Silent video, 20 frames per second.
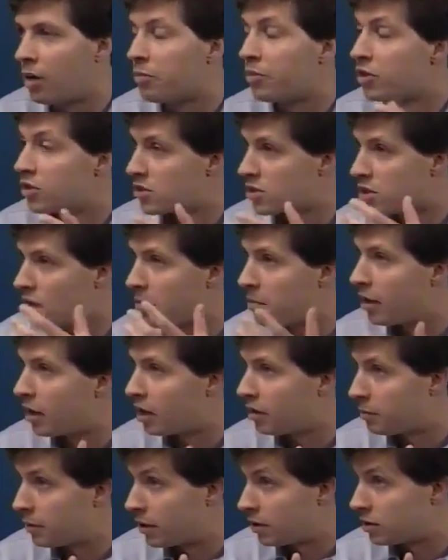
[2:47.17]
There's some
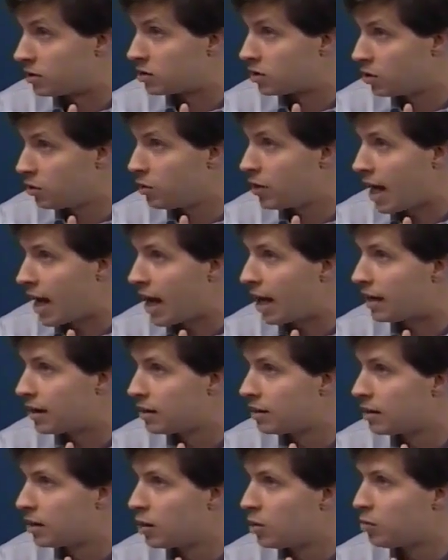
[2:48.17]
element to that,
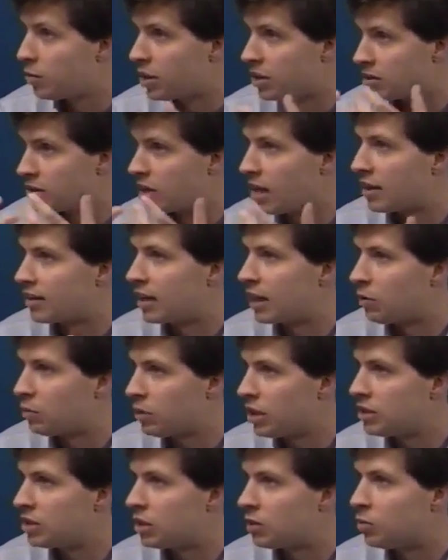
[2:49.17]
but it's not that
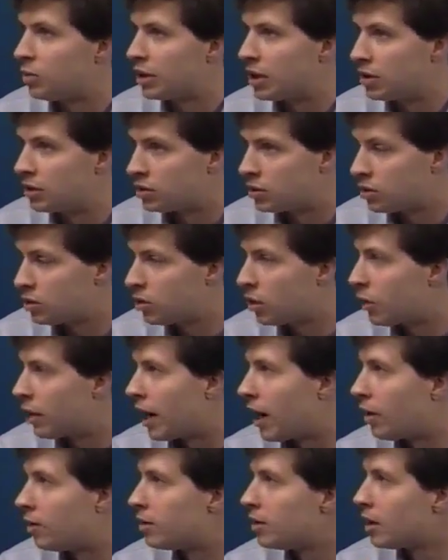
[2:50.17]
rigid. We do go
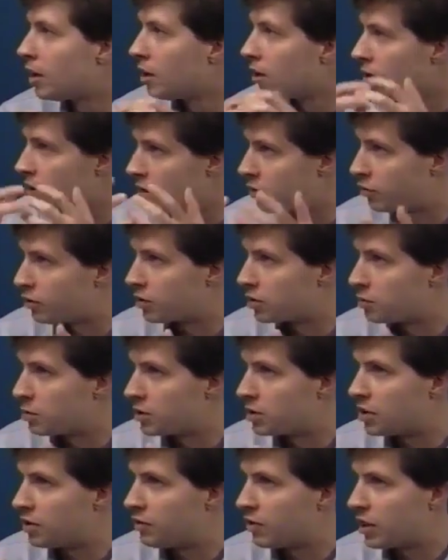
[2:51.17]
out, look for
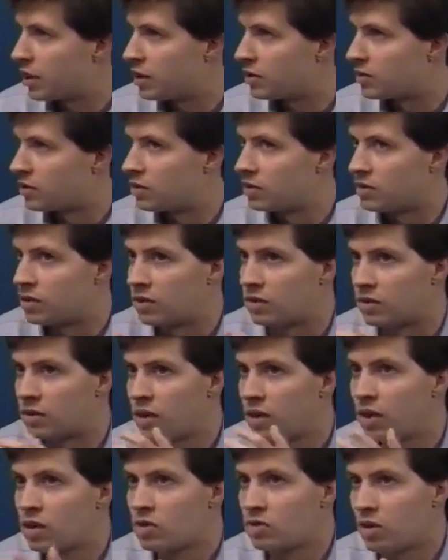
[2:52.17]
specific instances,
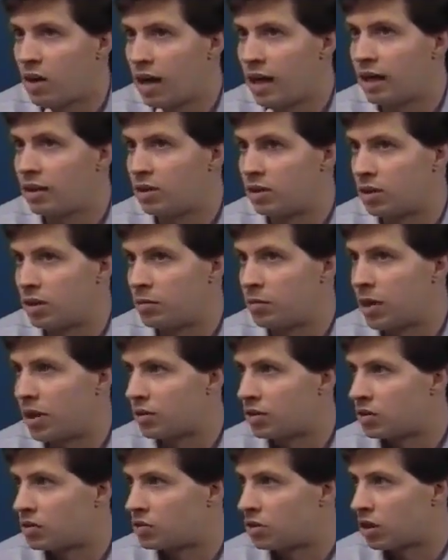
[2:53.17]
try and learn
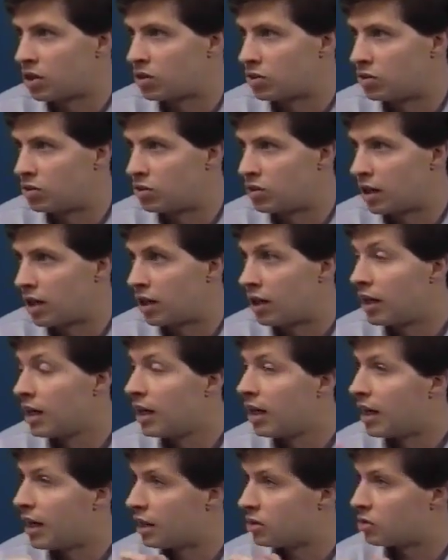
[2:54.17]
about the structures there,
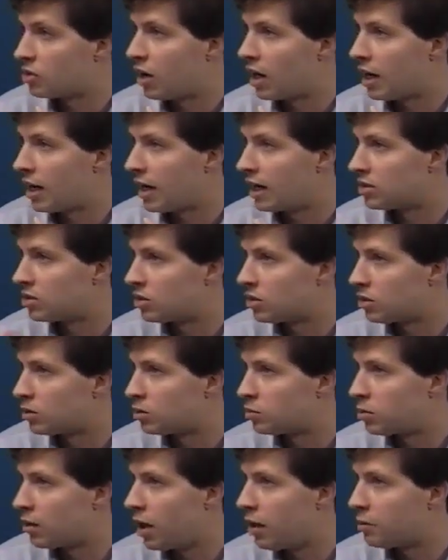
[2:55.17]
and try and answer
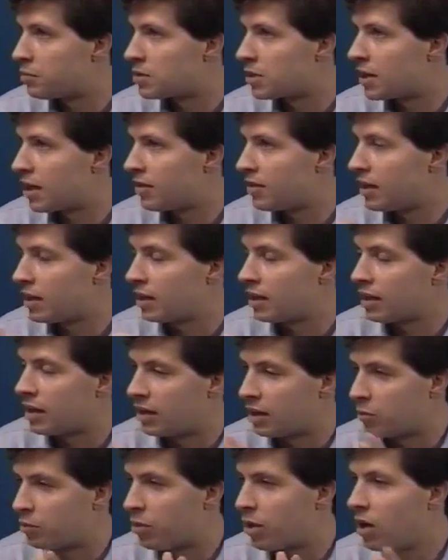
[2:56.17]
those problems. And I think
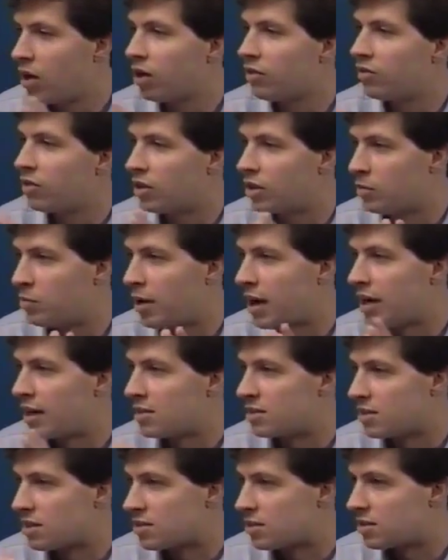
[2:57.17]
part of the debate
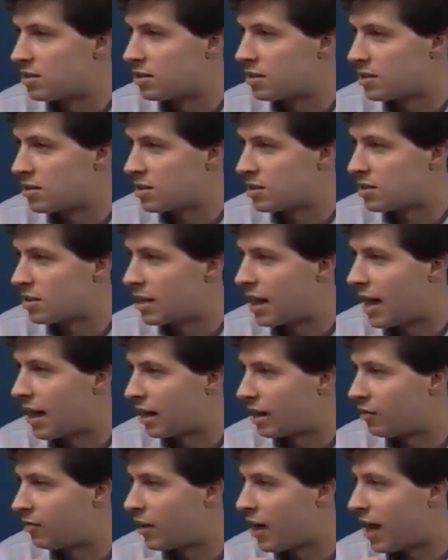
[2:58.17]
is this
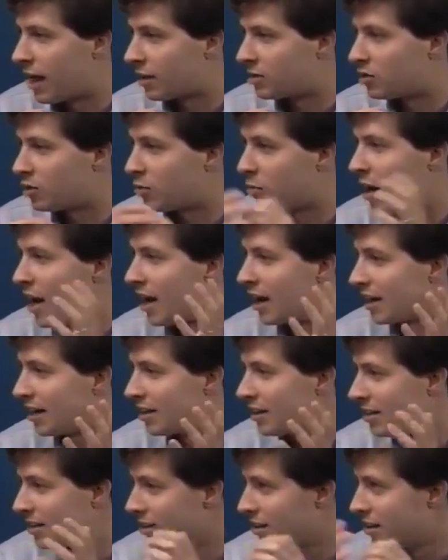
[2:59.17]
lack of axiomatic